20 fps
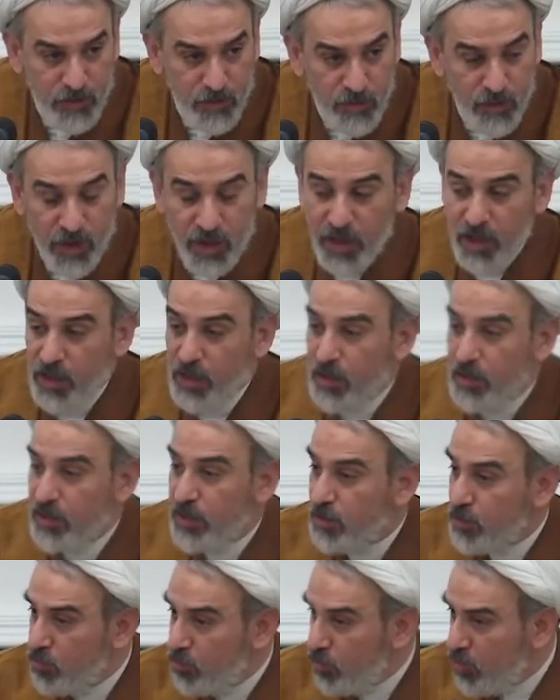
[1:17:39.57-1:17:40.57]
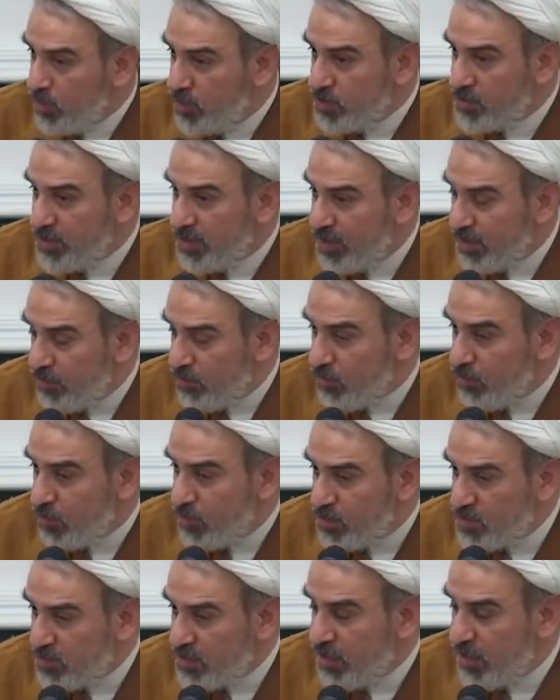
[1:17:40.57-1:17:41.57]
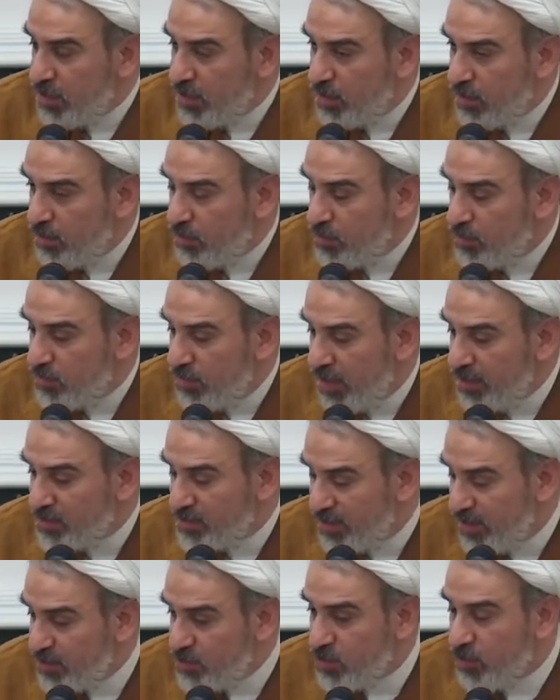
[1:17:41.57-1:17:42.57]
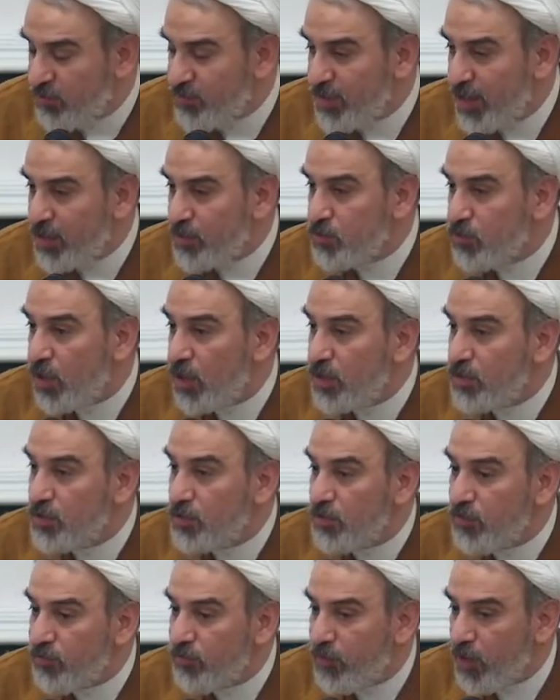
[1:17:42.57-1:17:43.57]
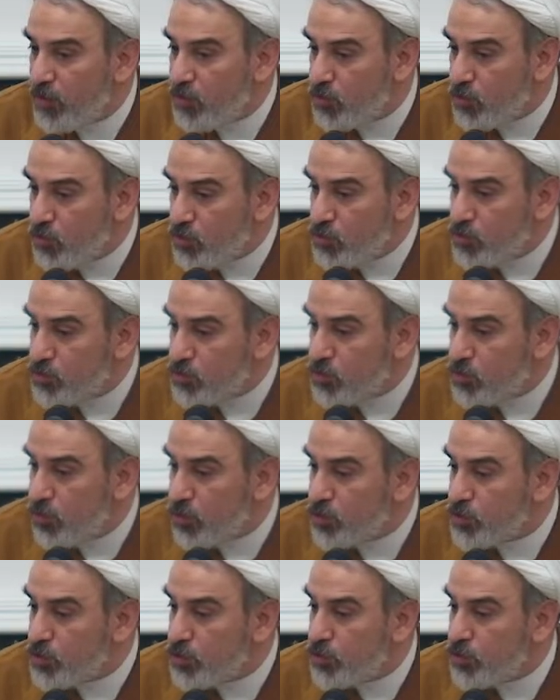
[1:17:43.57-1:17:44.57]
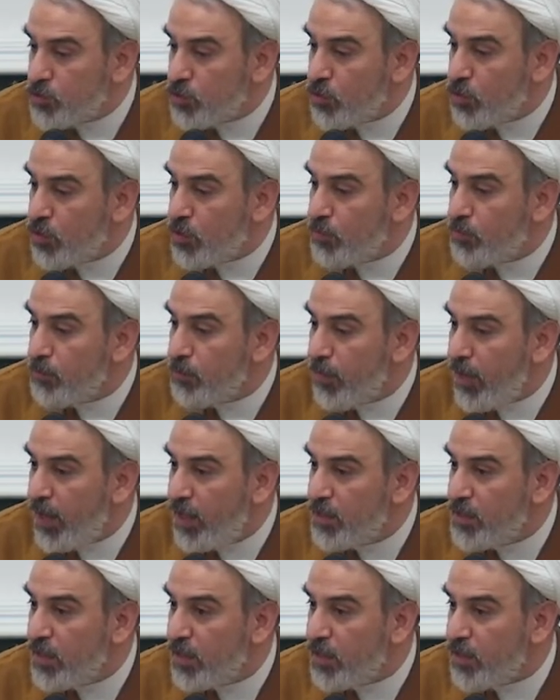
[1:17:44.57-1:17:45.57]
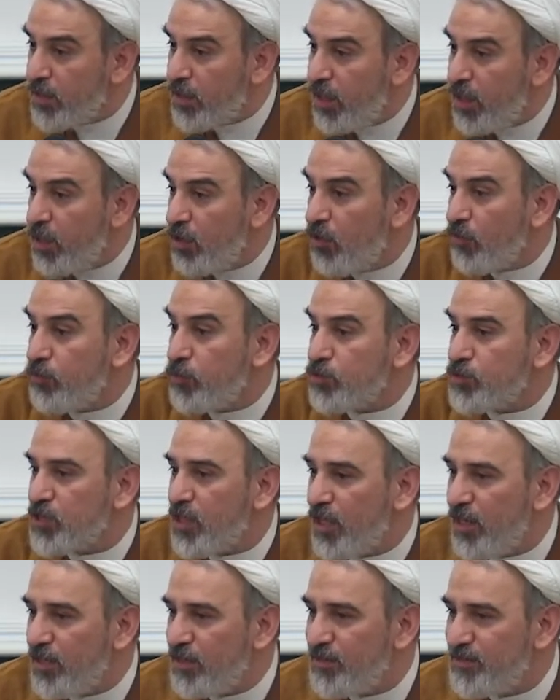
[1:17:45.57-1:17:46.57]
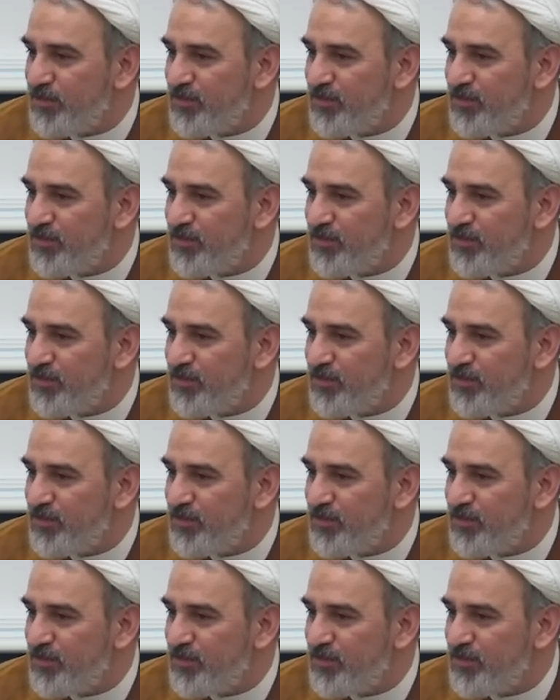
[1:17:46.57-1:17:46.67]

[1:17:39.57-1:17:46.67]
Where, what is the translation of that dua? The Fatrus who was cured by the cradle of Hussein.